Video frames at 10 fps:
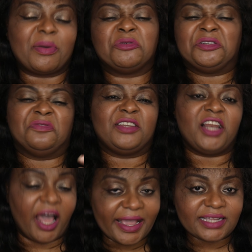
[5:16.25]
but I would have
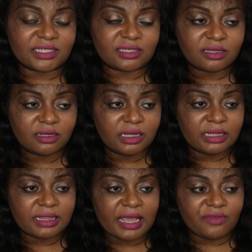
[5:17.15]

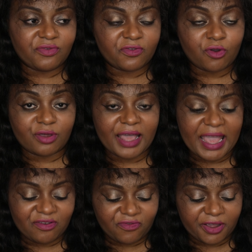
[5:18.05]
liked that if you've got
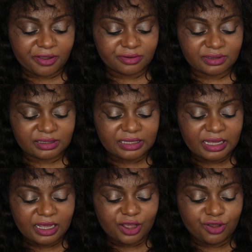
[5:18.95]
headphones
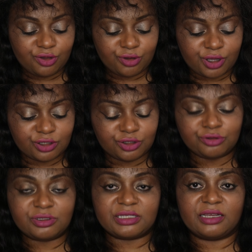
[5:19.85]

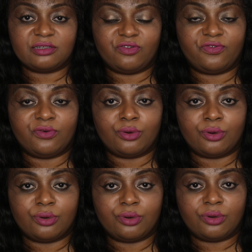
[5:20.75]
use it
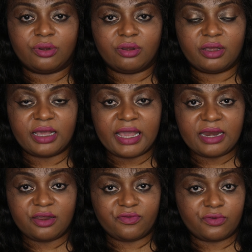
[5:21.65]
for
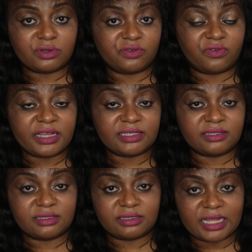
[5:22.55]
any of your
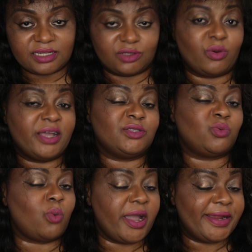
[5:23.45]
devices. That's why
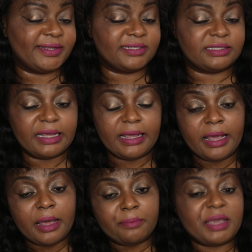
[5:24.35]
it's wireless.
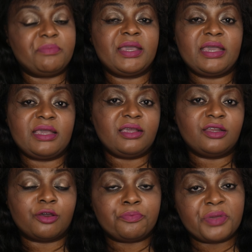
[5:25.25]
Maybe,
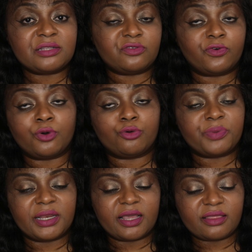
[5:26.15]
you know, Beats 4 will
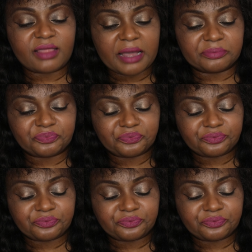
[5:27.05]
be like that.